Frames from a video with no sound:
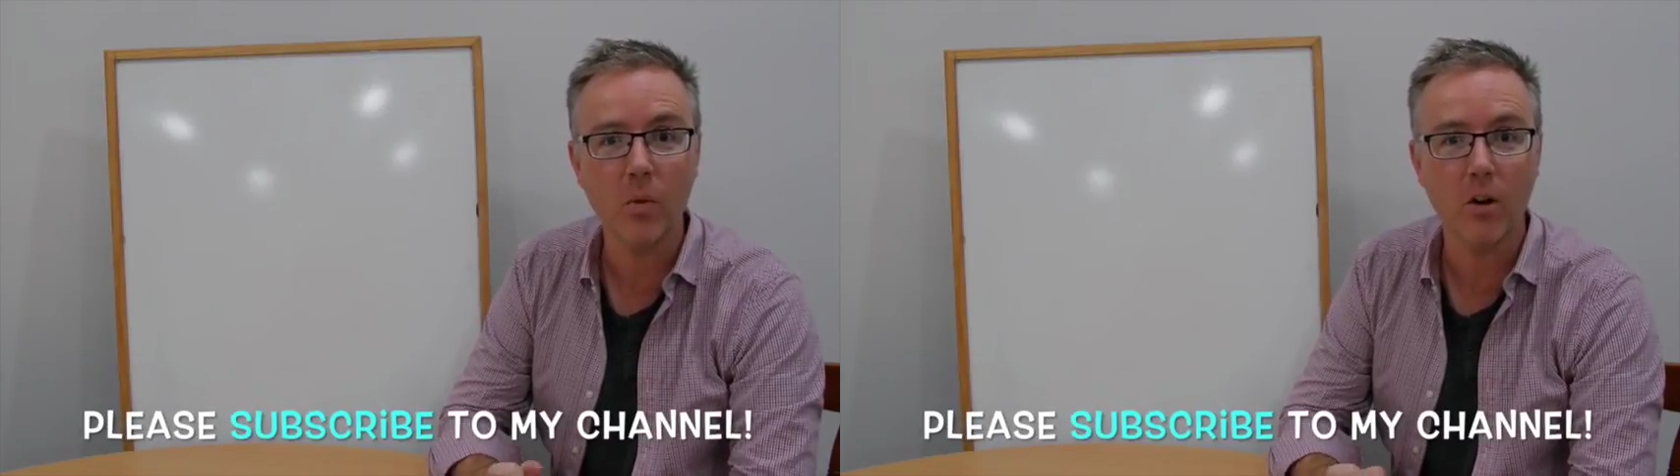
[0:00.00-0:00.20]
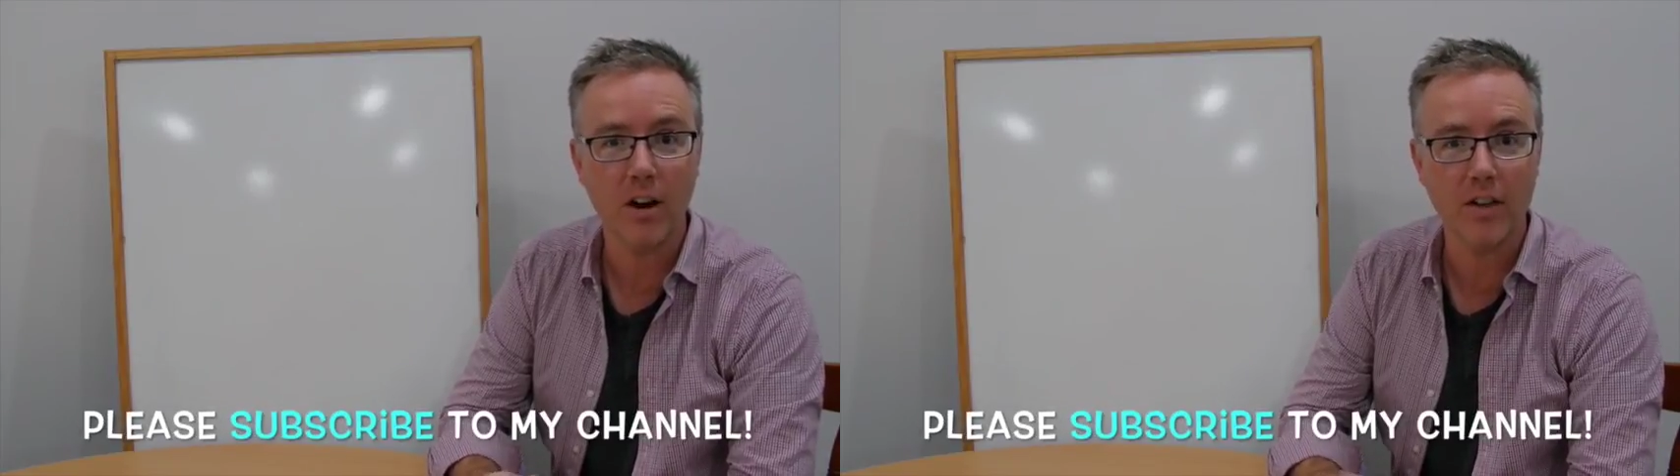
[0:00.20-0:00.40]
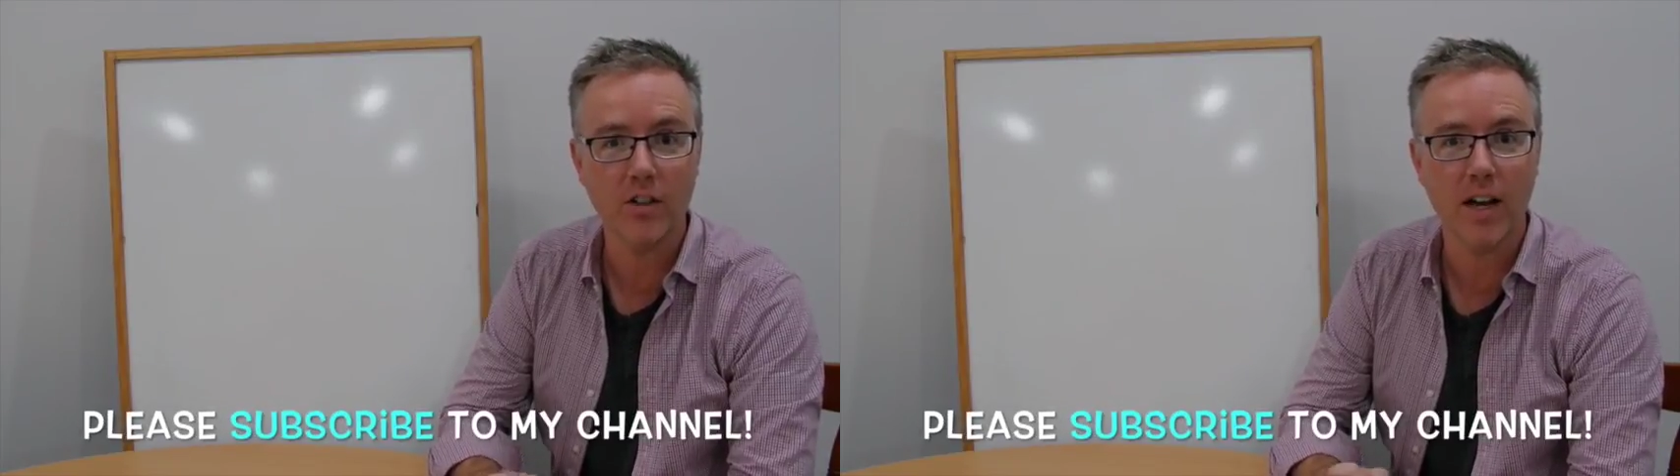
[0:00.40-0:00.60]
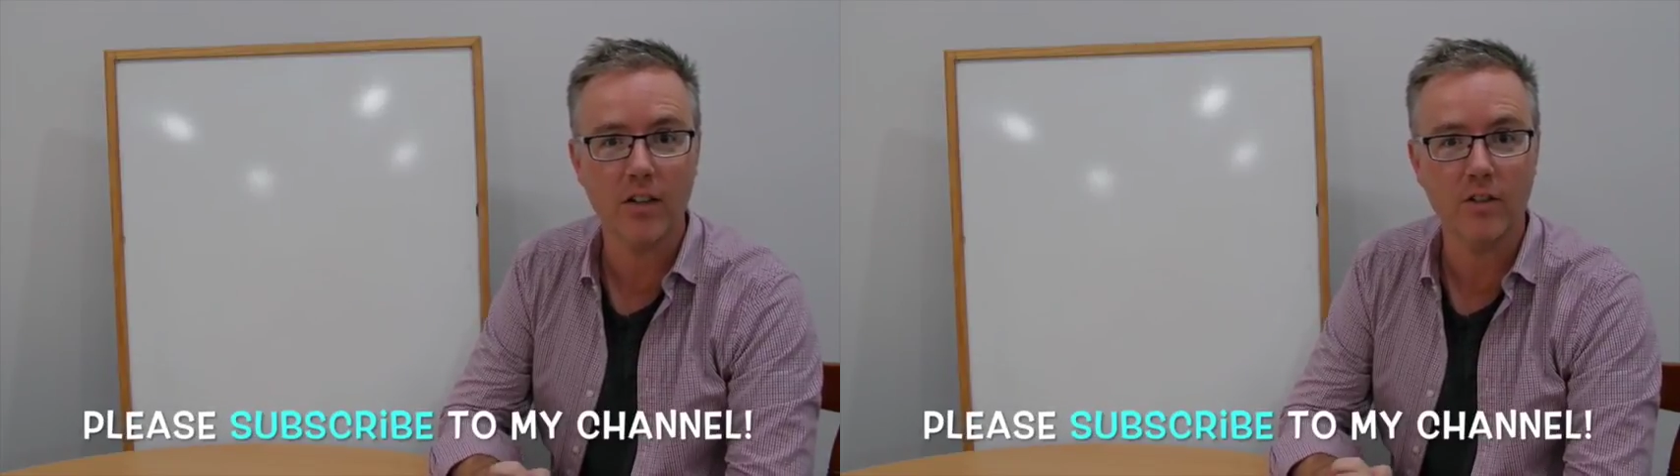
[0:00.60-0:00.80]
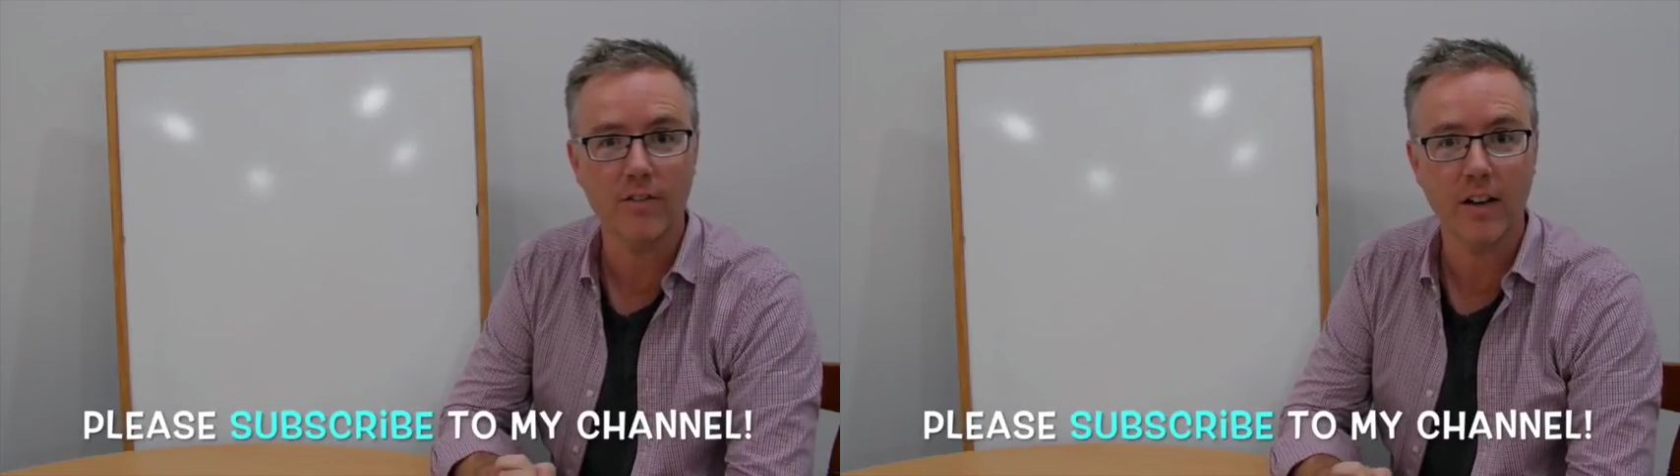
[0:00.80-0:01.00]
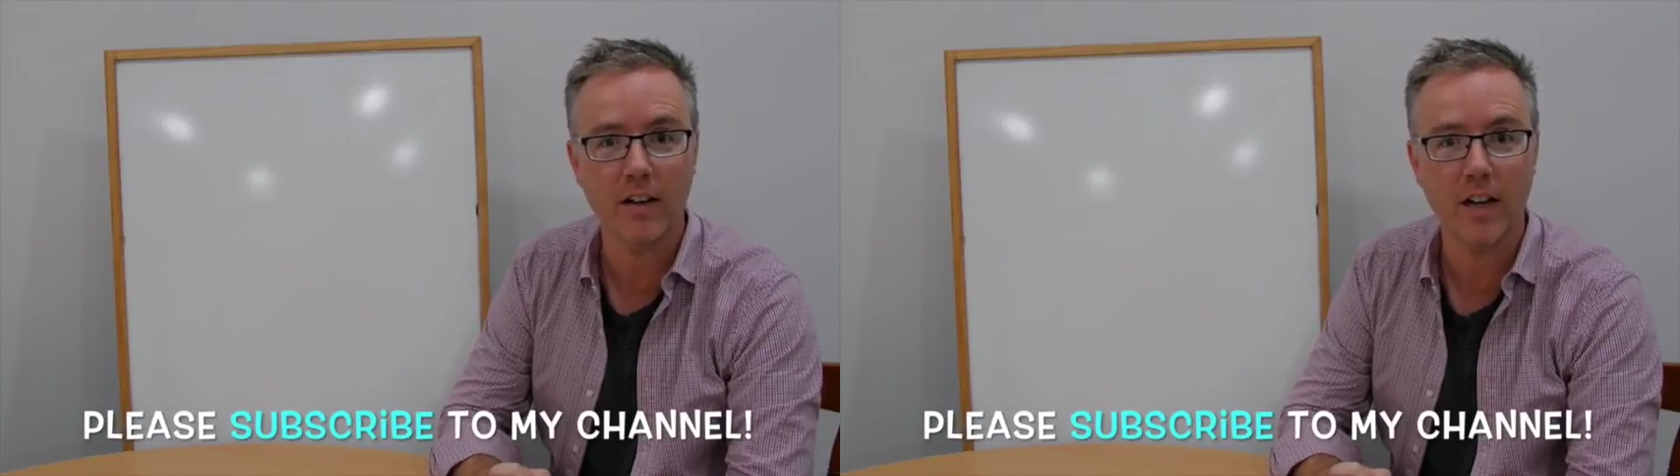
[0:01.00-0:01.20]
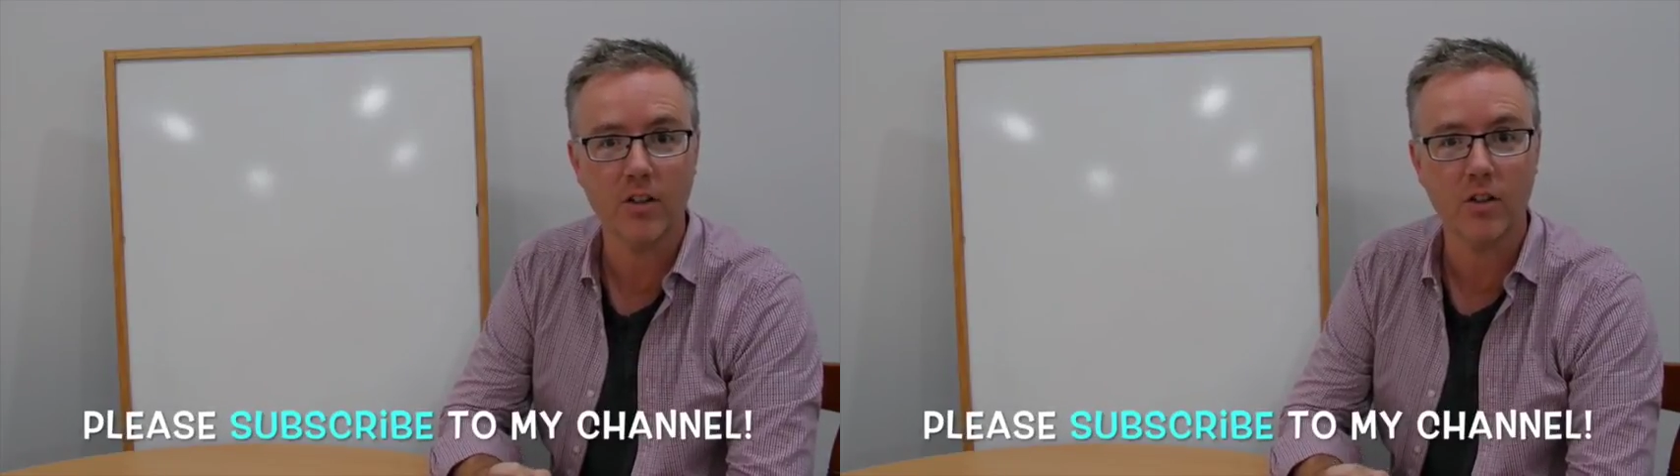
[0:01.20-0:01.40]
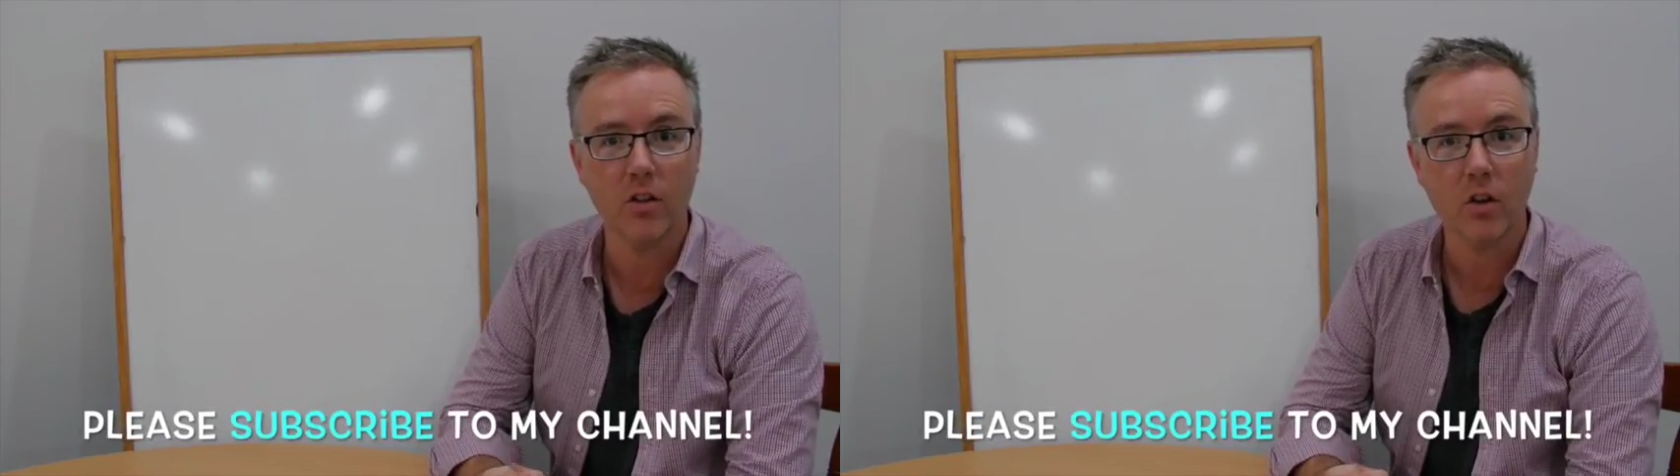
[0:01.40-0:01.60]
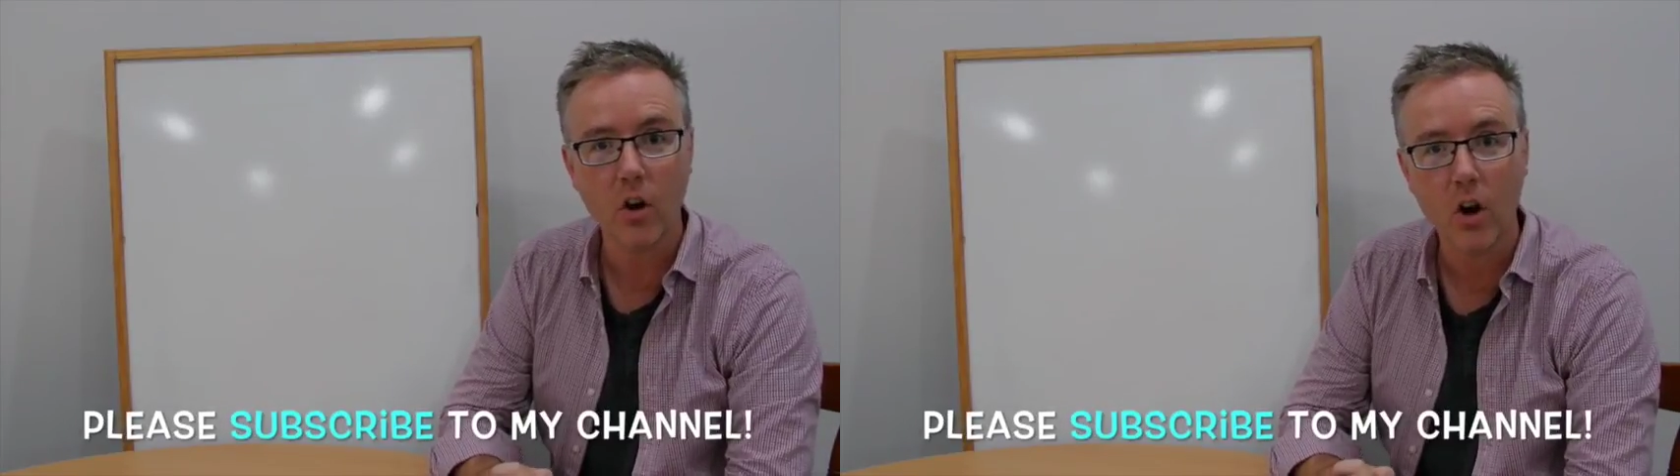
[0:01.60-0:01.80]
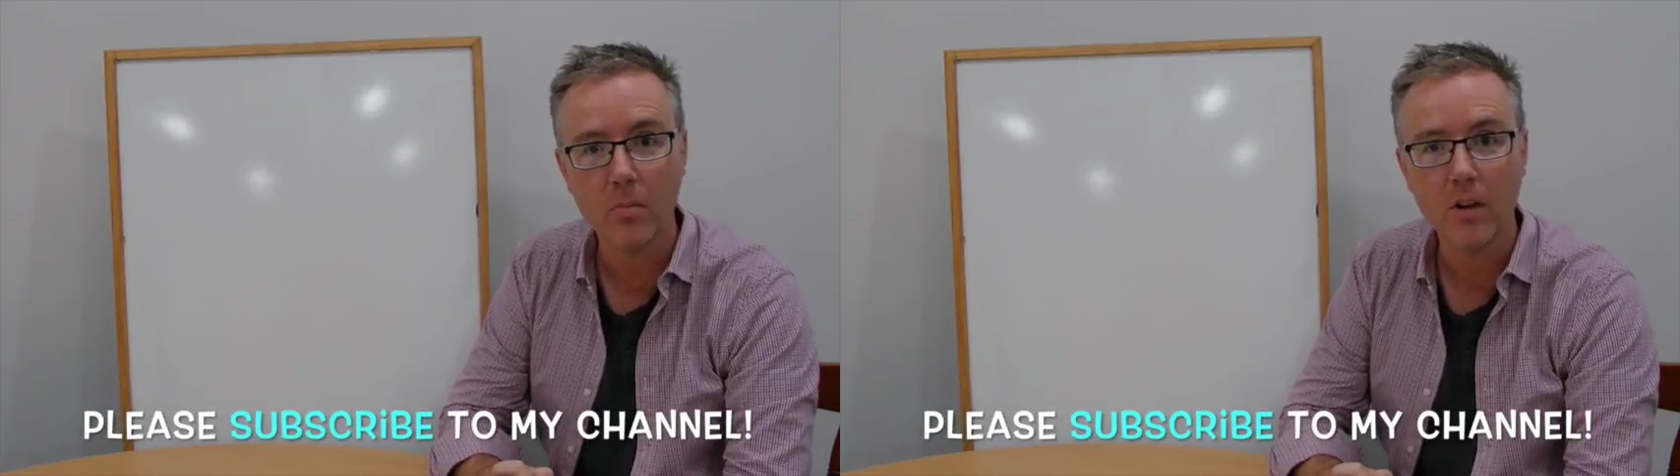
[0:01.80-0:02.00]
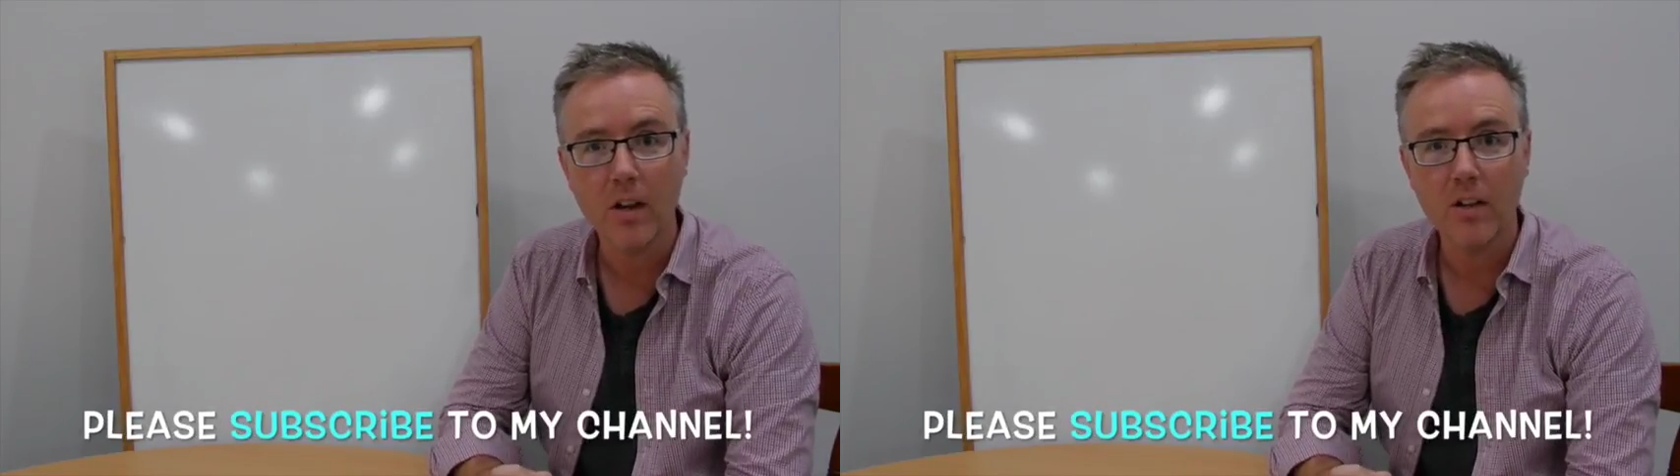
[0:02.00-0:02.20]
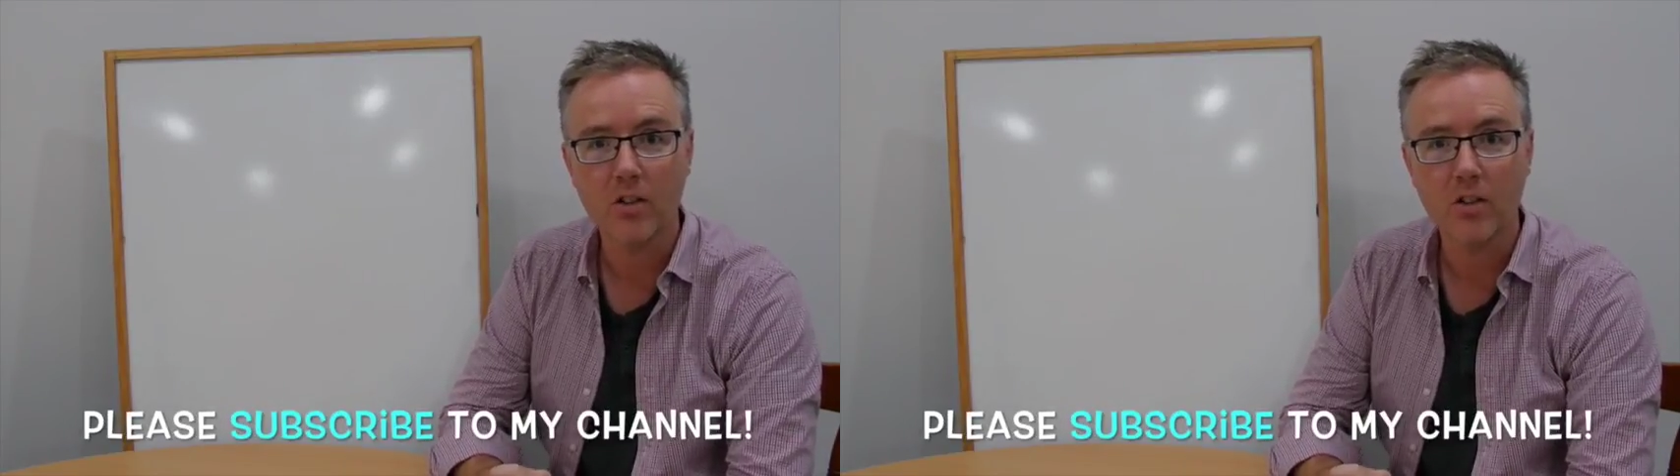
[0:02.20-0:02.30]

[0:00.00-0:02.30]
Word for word: illawarraeducationfoundation.com